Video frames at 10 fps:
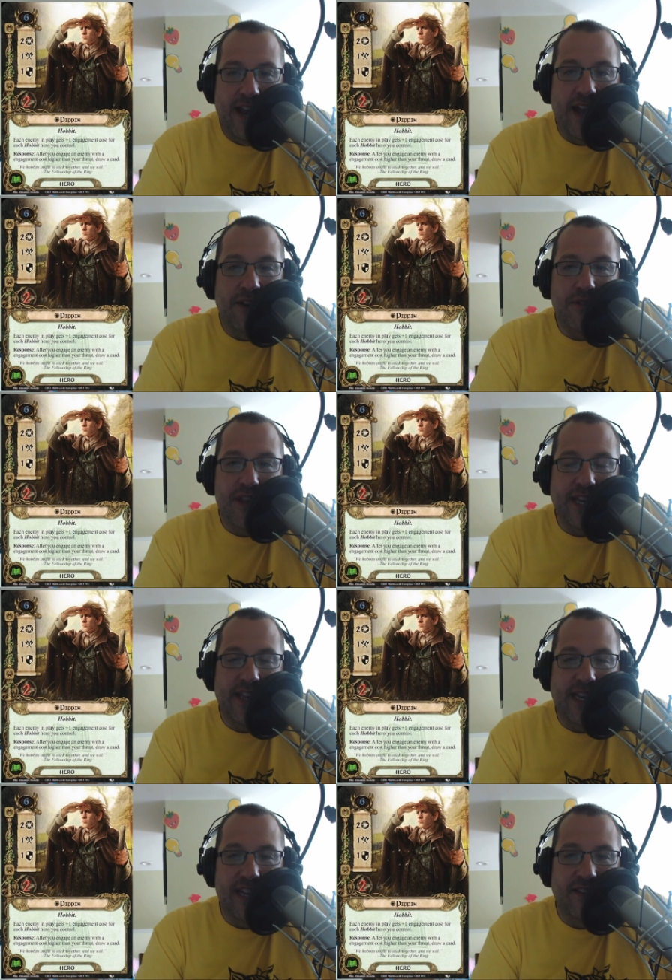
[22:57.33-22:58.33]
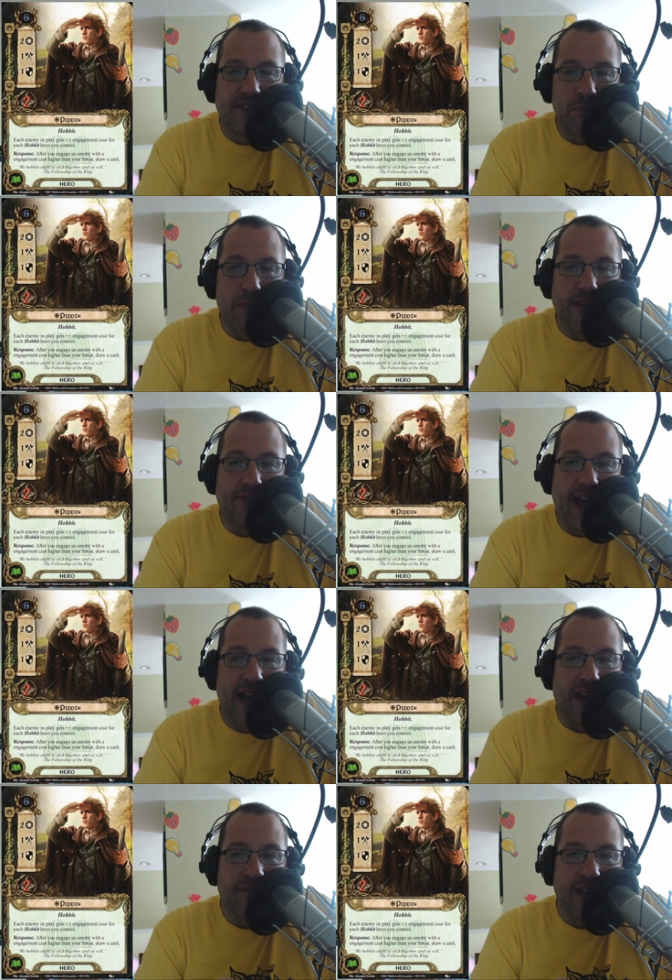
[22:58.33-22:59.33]
and I don't think that he's a
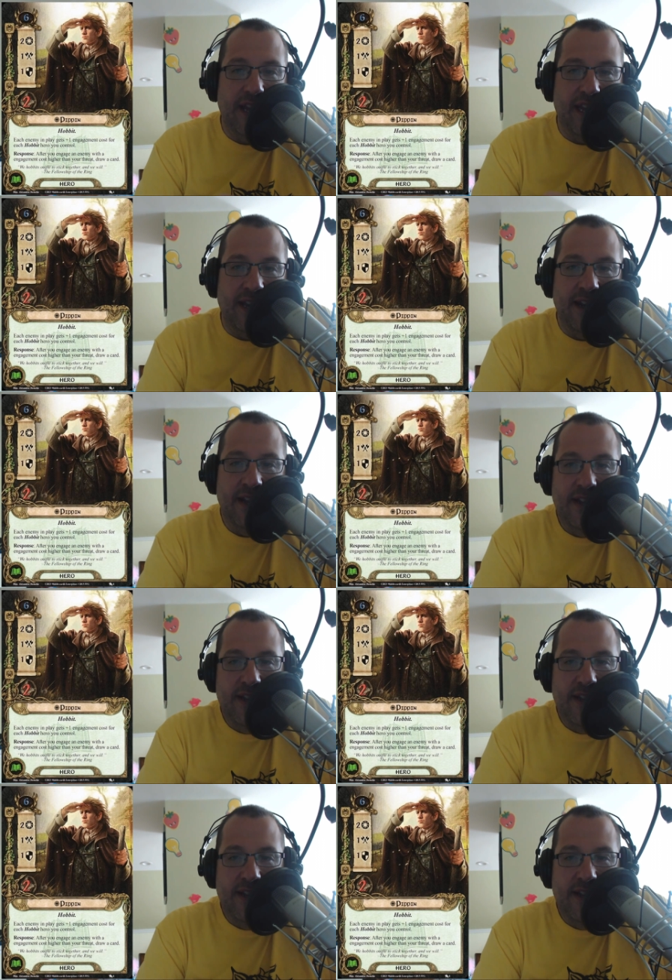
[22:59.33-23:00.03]
must-have in